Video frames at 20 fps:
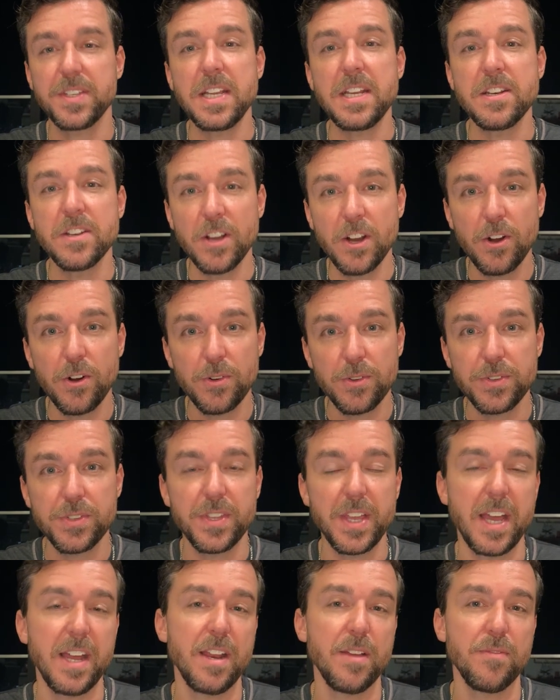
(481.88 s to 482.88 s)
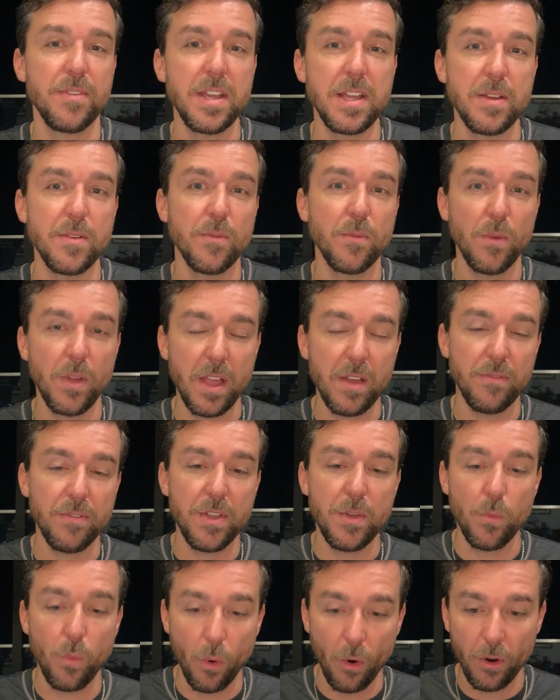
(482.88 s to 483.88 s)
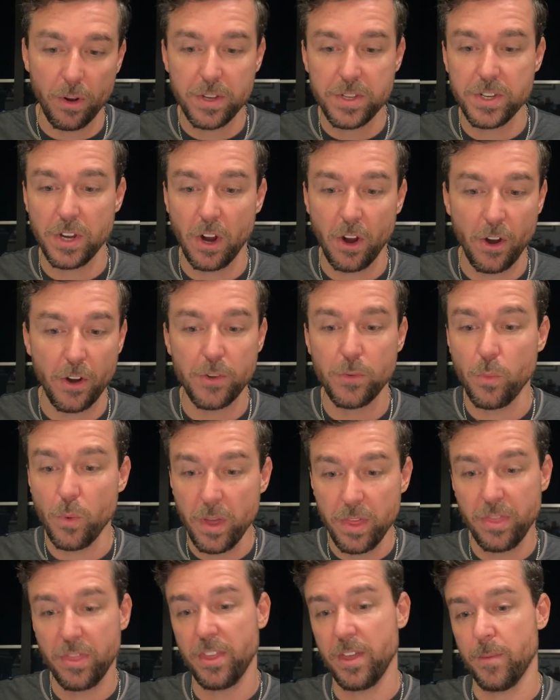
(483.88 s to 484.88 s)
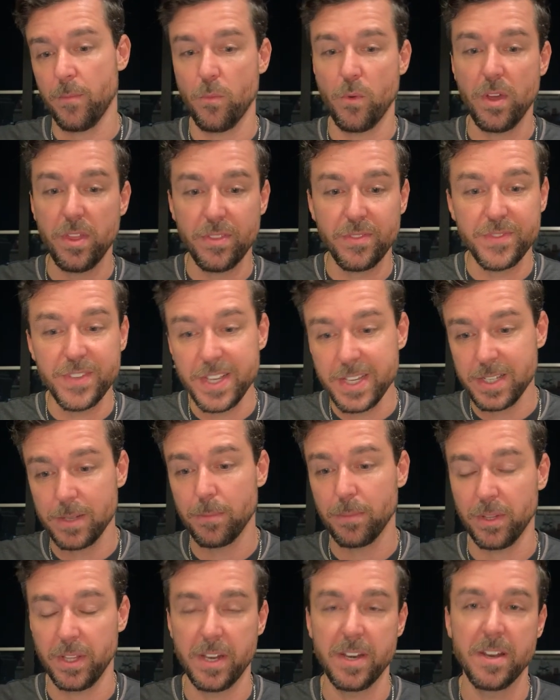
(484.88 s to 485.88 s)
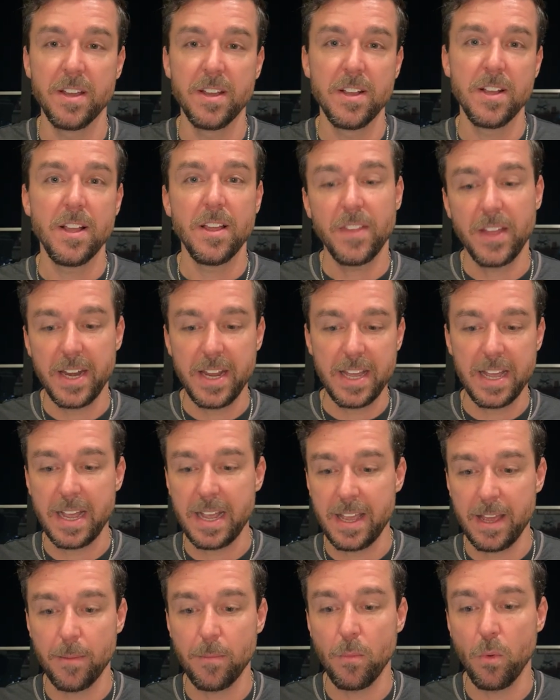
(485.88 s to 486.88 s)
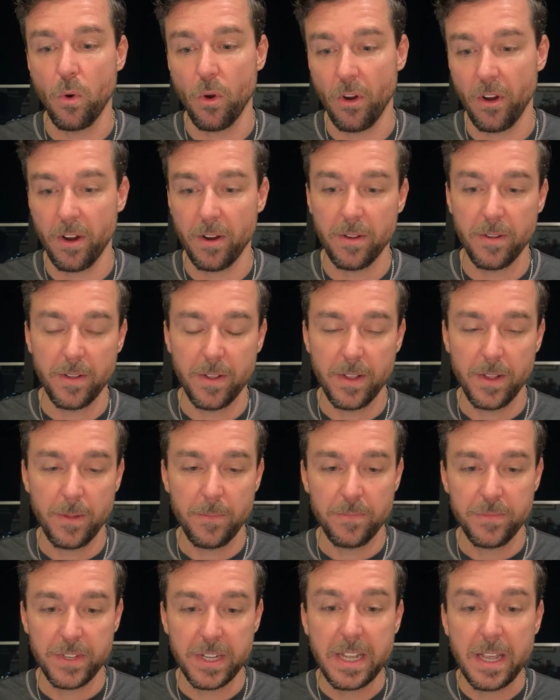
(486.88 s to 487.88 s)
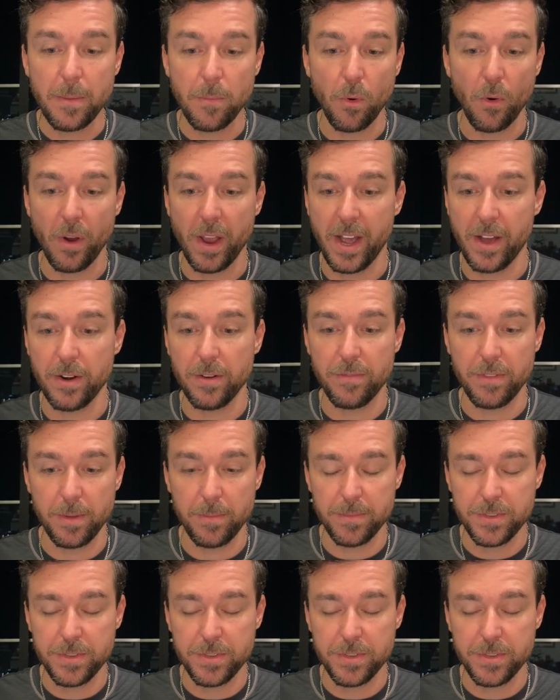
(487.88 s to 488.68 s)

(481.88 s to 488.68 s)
knows that if he works hard with them, with discipline, that he can get more out of them.